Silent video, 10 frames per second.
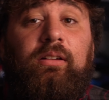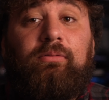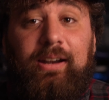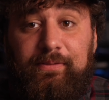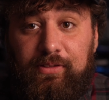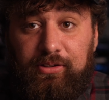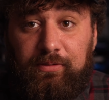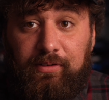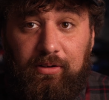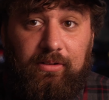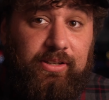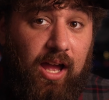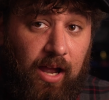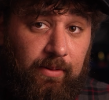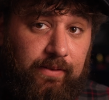Ready for the new photos?
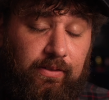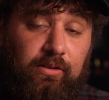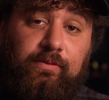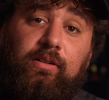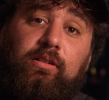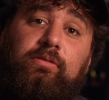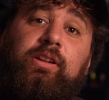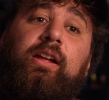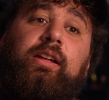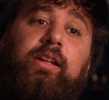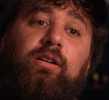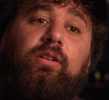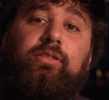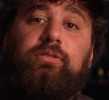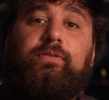I'm ready for the new photos. Here are
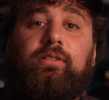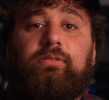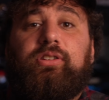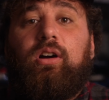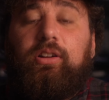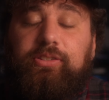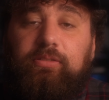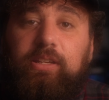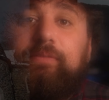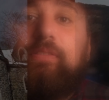the new photos on screen for